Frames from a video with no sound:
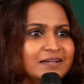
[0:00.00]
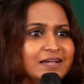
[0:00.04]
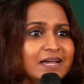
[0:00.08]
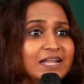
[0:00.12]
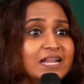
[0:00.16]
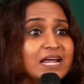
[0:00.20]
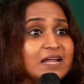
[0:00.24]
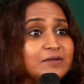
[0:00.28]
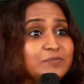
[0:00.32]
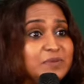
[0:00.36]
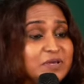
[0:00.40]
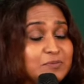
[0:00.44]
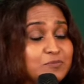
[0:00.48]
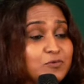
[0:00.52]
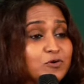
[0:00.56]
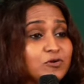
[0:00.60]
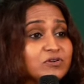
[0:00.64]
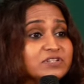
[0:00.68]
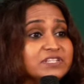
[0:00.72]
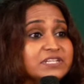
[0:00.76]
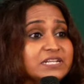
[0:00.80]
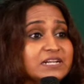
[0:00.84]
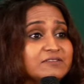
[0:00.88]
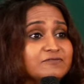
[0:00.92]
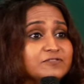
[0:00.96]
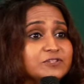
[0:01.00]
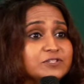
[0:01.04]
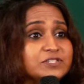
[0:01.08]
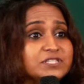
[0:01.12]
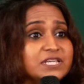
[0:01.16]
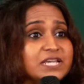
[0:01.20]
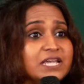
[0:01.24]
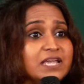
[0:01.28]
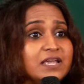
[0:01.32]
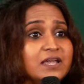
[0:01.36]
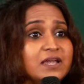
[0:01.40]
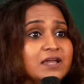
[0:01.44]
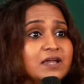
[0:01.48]
And I'd be bold enough to
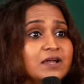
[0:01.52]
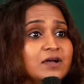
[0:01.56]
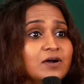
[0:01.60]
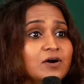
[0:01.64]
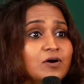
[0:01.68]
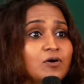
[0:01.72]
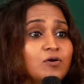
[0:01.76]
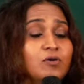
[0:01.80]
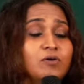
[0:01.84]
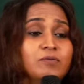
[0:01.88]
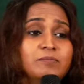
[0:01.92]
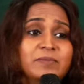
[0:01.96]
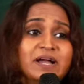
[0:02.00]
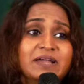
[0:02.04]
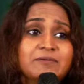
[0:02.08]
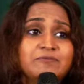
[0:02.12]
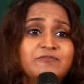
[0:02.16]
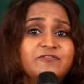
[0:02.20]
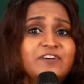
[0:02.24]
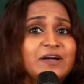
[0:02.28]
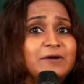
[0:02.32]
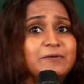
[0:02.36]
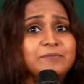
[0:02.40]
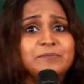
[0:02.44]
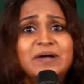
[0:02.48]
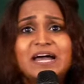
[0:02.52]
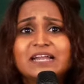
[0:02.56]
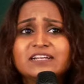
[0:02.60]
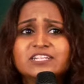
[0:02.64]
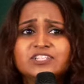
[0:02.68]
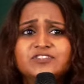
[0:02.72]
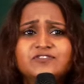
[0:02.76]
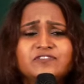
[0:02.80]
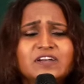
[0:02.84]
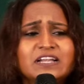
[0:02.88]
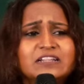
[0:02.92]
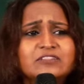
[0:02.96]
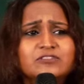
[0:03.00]
say, oh, my fa-
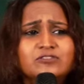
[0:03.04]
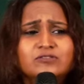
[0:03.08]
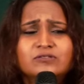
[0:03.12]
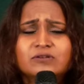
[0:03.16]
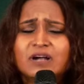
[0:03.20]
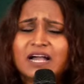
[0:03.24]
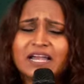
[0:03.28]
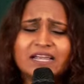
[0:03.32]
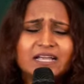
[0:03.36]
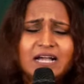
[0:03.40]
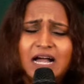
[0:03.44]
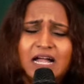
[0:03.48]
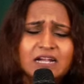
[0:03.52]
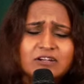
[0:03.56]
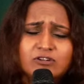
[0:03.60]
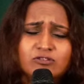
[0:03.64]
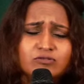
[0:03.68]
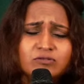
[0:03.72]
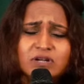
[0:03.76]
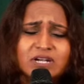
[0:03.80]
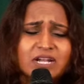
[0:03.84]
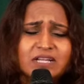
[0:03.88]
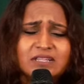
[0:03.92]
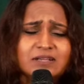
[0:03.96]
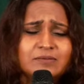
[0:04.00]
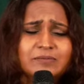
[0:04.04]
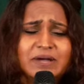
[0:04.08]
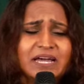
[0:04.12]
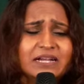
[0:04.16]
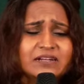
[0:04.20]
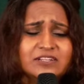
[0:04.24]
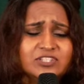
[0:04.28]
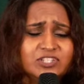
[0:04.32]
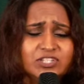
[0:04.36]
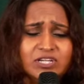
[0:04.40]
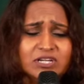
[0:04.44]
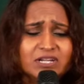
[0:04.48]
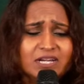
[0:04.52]
marriage fell through. I can't do another
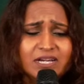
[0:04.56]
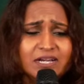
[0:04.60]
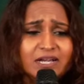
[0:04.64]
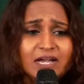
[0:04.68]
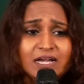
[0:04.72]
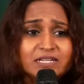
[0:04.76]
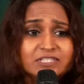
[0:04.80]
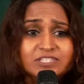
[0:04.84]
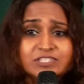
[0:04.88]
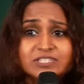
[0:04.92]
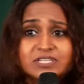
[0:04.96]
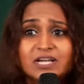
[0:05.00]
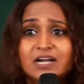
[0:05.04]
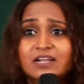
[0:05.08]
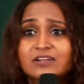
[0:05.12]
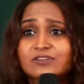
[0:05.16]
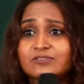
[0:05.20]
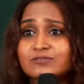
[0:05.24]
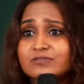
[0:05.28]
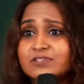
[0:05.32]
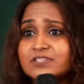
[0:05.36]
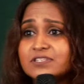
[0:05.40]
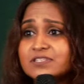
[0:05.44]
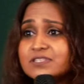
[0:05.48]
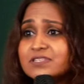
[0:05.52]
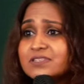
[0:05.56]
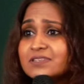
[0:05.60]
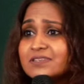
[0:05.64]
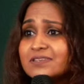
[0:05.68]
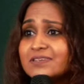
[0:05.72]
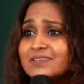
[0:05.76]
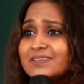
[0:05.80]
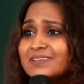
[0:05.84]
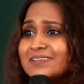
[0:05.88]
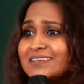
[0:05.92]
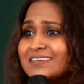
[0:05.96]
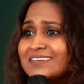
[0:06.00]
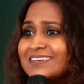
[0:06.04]
marriage here. I, I just can't do this.
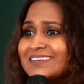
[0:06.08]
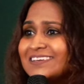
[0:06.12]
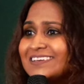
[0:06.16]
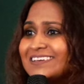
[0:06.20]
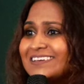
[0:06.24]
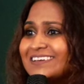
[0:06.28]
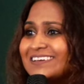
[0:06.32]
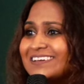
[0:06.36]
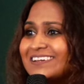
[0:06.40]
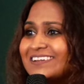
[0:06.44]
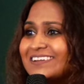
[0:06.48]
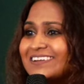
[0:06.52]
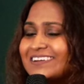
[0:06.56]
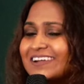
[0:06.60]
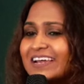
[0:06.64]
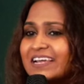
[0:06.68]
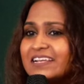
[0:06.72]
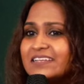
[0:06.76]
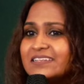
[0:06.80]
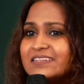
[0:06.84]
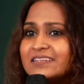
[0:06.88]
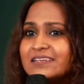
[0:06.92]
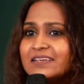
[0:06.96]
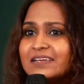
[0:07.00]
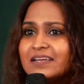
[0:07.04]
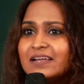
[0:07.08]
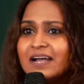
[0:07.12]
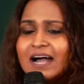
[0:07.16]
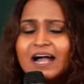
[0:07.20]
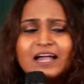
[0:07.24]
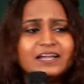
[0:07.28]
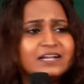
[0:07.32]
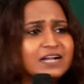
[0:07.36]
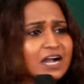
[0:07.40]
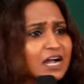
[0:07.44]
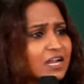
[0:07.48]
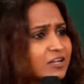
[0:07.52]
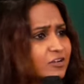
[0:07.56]
Right?
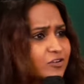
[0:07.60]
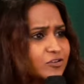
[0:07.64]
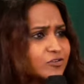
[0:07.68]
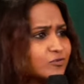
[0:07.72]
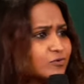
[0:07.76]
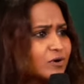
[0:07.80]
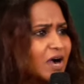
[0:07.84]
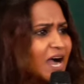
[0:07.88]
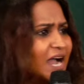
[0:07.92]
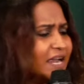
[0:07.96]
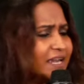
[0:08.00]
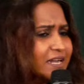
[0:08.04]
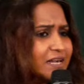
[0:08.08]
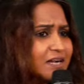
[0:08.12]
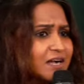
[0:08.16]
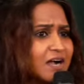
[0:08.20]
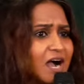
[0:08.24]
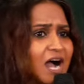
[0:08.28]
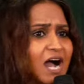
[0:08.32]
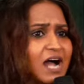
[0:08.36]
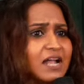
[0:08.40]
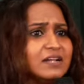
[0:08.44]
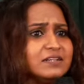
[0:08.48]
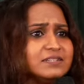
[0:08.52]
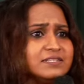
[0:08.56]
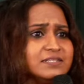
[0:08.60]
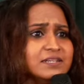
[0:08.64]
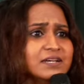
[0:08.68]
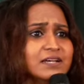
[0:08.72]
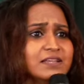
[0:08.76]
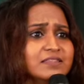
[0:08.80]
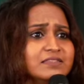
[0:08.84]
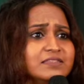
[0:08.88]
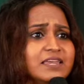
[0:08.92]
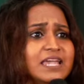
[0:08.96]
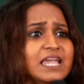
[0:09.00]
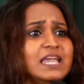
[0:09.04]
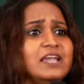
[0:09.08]
I can't do, I can't
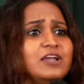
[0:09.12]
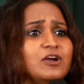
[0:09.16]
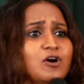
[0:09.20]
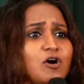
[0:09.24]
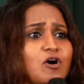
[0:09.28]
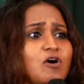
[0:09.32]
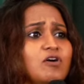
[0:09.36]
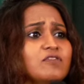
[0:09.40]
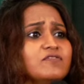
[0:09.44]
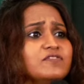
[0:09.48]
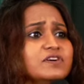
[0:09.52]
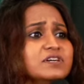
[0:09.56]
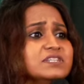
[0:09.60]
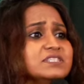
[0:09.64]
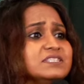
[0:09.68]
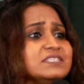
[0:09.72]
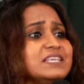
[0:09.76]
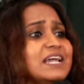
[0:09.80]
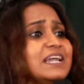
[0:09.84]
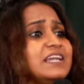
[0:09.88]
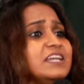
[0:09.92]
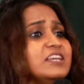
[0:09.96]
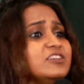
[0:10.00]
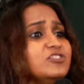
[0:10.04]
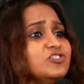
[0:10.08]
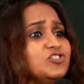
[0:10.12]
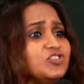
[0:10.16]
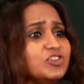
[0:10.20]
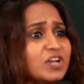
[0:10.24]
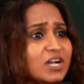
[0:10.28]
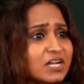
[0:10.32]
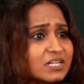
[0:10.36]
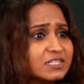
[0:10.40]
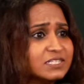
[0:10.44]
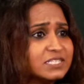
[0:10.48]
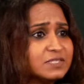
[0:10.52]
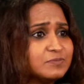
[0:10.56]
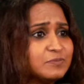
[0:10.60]
think of a second
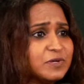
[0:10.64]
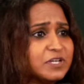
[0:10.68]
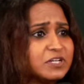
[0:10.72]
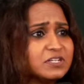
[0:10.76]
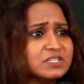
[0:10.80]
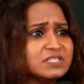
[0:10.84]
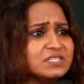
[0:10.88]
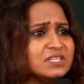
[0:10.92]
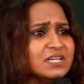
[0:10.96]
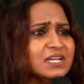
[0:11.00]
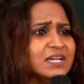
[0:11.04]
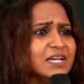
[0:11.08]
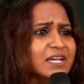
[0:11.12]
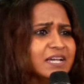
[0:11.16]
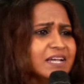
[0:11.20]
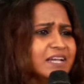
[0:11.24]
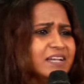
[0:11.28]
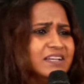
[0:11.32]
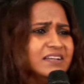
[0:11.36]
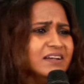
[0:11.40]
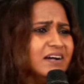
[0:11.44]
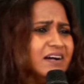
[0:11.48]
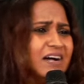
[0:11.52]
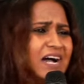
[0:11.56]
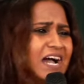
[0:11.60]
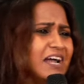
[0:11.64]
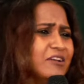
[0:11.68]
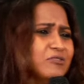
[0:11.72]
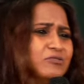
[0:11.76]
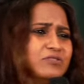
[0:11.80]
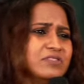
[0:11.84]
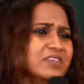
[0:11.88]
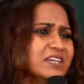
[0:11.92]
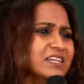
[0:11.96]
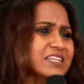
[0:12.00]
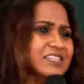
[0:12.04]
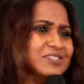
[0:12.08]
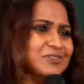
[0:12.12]
chance because it, I
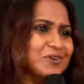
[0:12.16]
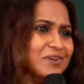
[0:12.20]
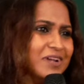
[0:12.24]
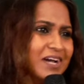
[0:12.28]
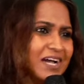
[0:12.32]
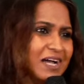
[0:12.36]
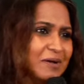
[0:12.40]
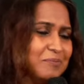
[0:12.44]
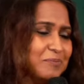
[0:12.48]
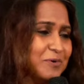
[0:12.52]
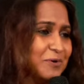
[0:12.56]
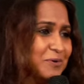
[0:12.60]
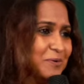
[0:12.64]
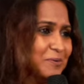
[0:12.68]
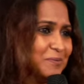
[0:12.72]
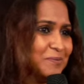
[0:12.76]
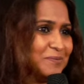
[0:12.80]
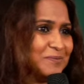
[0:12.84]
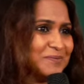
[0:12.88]
don't think it's going to happen.